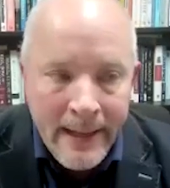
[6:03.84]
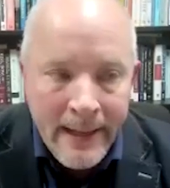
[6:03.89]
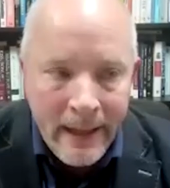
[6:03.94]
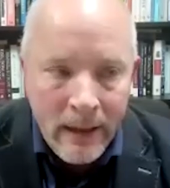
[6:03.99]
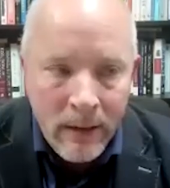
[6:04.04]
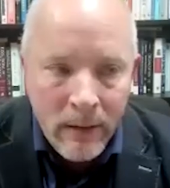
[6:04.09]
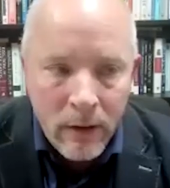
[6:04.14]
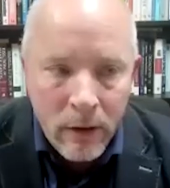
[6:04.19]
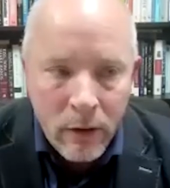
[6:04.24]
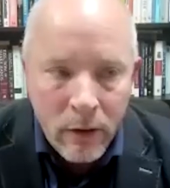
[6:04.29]

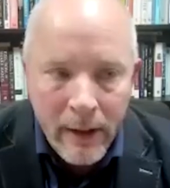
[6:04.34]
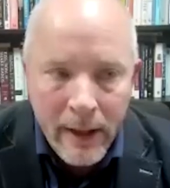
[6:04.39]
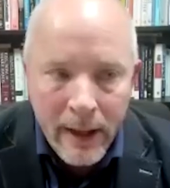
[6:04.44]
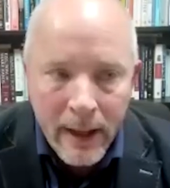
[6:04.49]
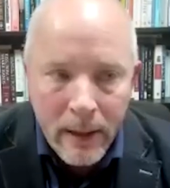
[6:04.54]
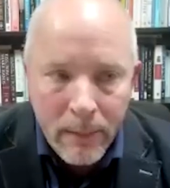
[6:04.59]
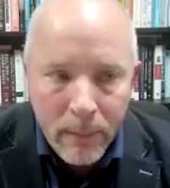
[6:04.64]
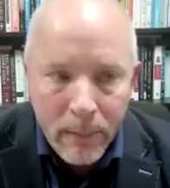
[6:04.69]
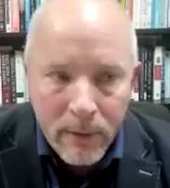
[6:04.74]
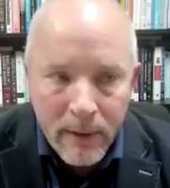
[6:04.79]
Now,
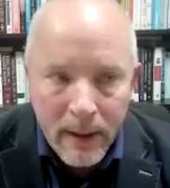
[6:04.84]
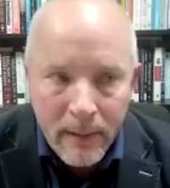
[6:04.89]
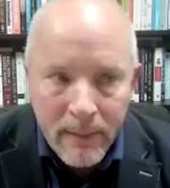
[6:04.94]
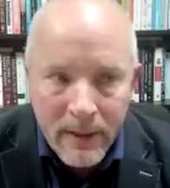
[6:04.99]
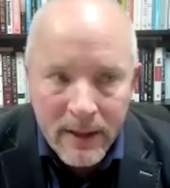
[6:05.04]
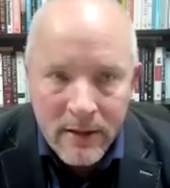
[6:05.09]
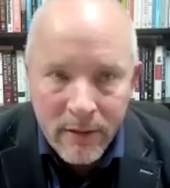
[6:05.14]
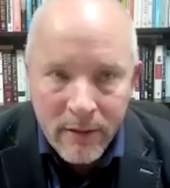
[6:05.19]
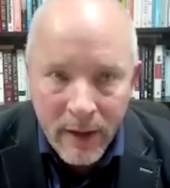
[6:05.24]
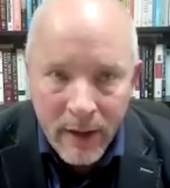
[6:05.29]
growing up with them
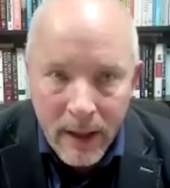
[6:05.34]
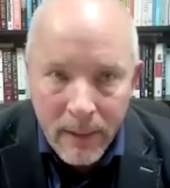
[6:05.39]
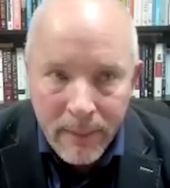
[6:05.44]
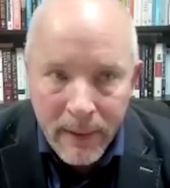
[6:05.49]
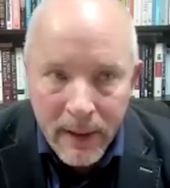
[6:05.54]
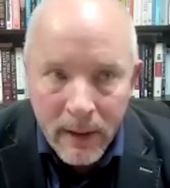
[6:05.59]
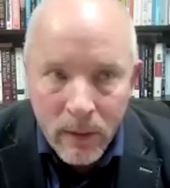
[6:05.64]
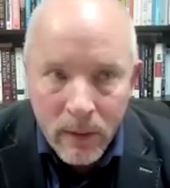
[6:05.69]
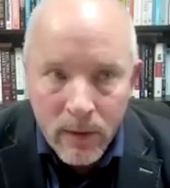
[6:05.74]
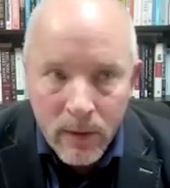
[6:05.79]
and
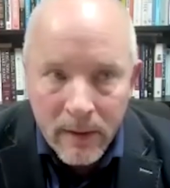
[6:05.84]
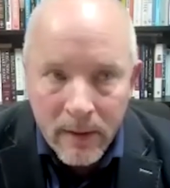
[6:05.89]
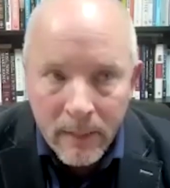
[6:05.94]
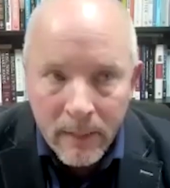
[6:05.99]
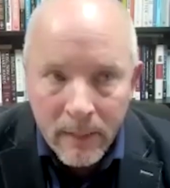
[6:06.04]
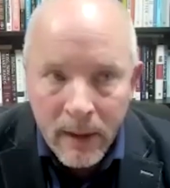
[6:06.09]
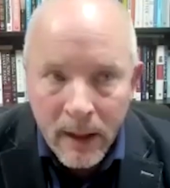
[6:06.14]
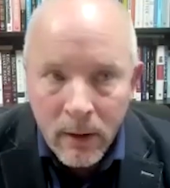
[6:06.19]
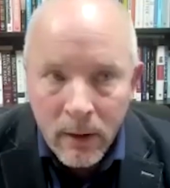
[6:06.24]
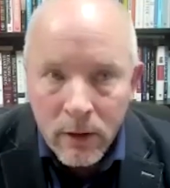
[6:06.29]
developing with
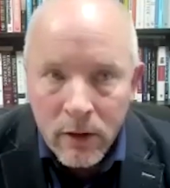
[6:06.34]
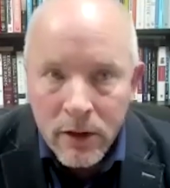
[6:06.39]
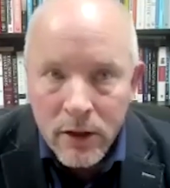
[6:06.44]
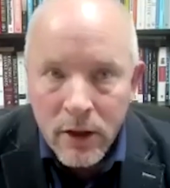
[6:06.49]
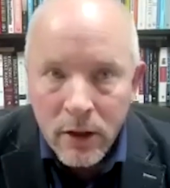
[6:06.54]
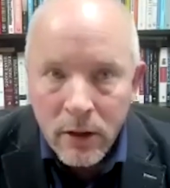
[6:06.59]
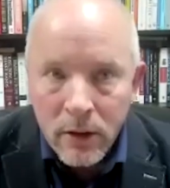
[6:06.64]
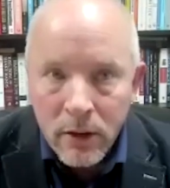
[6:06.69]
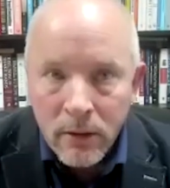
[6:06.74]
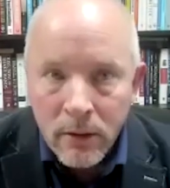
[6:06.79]
them,
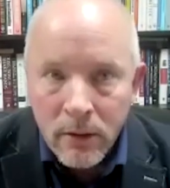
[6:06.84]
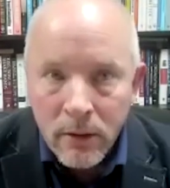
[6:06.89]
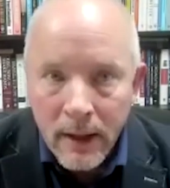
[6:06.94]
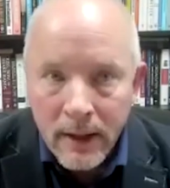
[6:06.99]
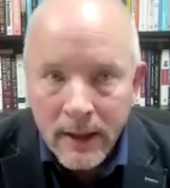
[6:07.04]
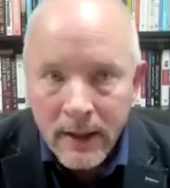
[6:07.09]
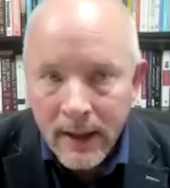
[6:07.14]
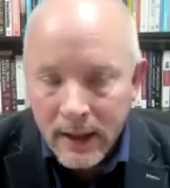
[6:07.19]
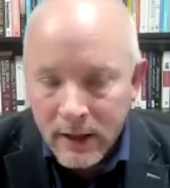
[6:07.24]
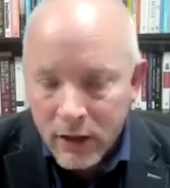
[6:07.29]

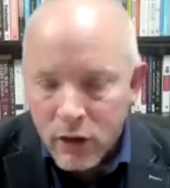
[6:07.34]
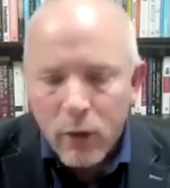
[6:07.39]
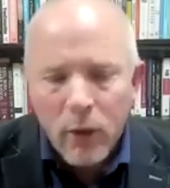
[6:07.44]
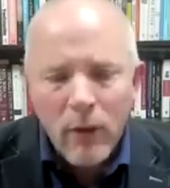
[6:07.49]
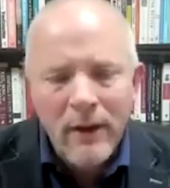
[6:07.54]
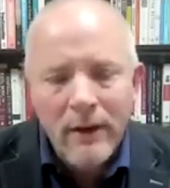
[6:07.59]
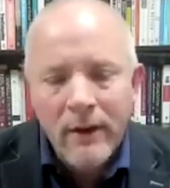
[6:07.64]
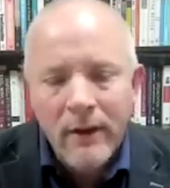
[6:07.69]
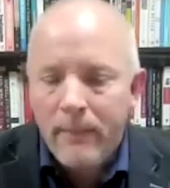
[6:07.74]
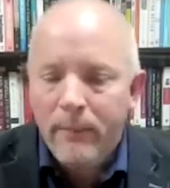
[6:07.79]
I
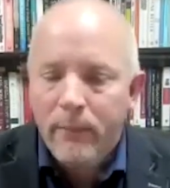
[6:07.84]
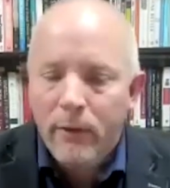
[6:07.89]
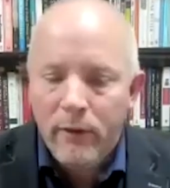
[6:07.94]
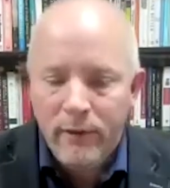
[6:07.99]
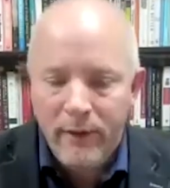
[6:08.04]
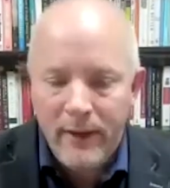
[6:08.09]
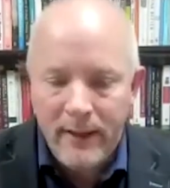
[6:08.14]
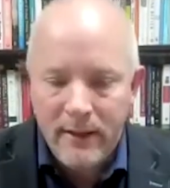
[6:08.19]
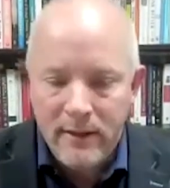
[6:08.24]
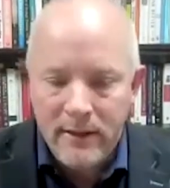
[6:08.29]
saw a number
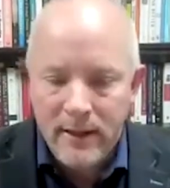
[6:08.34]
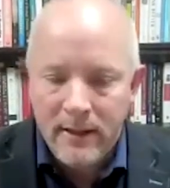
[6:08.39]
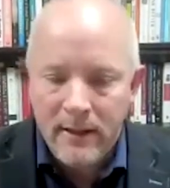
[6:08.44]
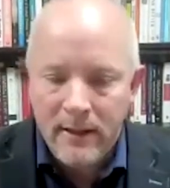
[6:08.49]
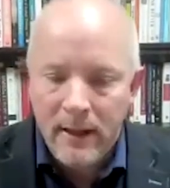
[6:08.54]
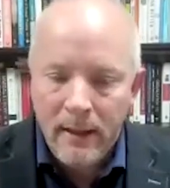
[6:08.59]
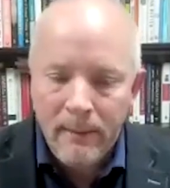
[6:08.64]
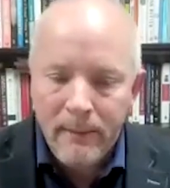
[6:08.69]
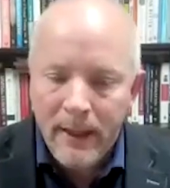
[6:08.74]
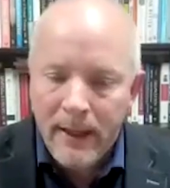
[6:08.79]
of things.
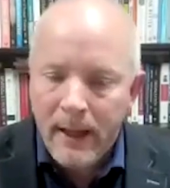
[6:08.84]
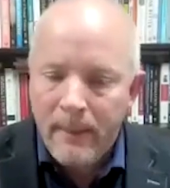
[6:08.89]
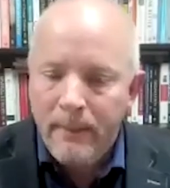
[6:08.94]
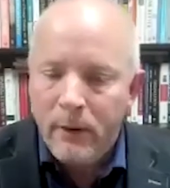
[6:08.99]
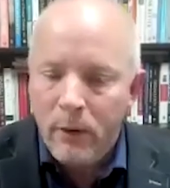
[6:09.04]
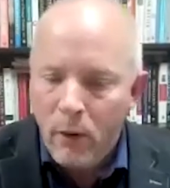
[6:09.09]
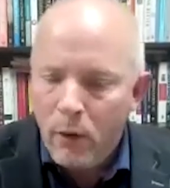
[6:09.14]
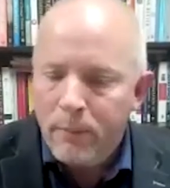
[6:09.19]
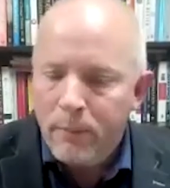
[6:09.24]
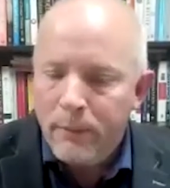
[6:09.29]
I became
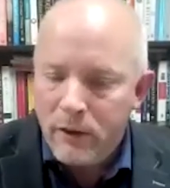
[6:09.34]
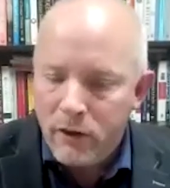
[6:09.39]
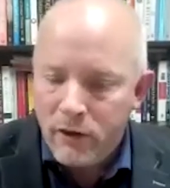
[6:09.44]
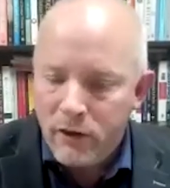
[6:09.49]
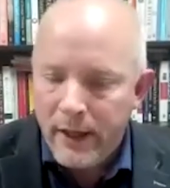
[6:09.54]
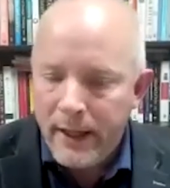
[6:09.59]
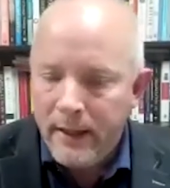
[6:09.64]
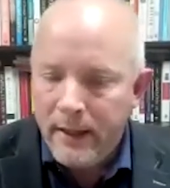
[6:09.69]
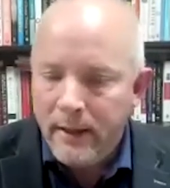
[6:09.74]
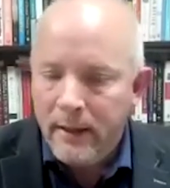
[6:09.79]
a corporate
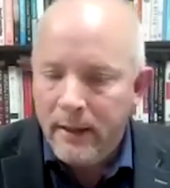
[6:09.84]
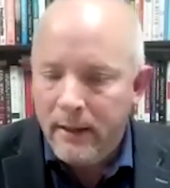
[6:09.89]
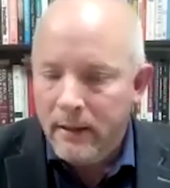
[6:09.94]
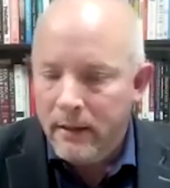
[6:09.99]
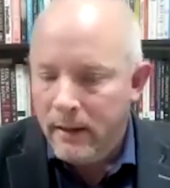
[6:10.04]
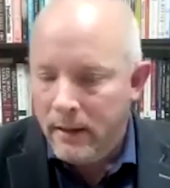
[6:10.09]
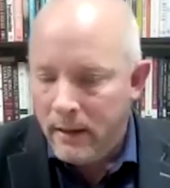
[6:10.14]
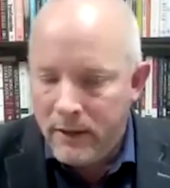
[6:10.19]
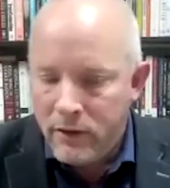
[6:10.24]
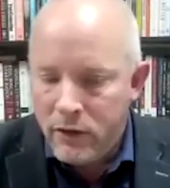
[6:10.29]

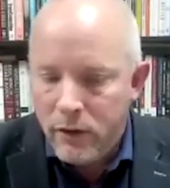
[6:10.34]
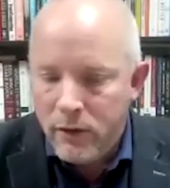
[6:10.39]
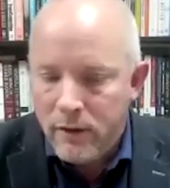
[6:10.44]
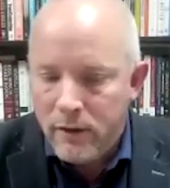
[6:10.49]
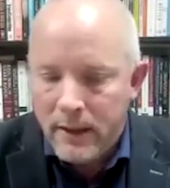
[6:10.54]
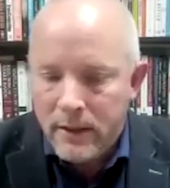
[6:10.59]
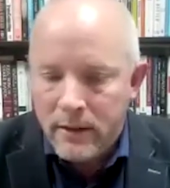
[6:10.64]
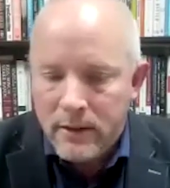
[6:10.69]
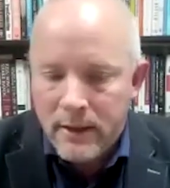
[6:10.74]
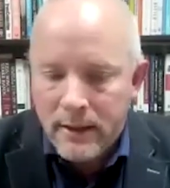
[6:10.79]
trainer in
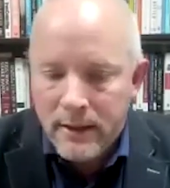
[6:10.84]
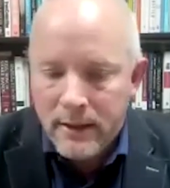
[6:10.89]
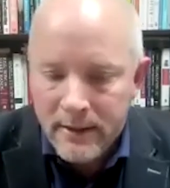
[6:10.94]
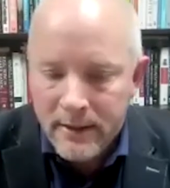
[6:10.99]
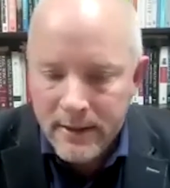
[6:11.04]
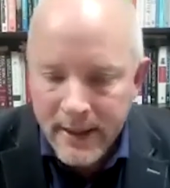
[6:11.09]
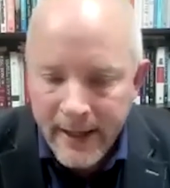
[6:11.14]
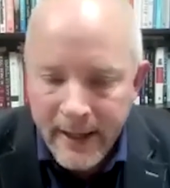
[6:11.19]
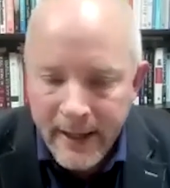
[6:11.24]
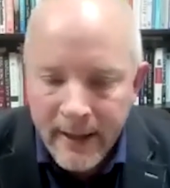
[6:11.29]

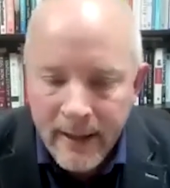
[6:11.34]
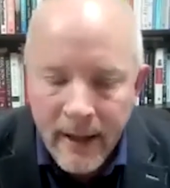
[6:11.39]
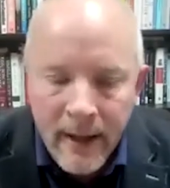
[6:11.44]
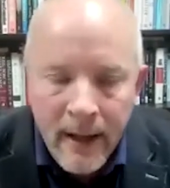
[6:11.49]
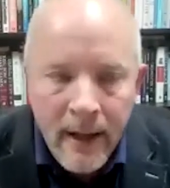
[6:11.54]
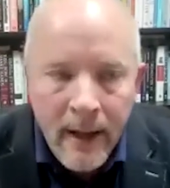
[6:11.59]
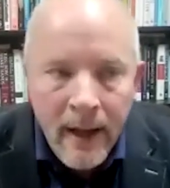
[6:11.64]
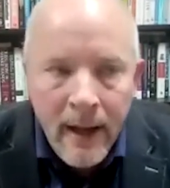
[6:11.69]
2010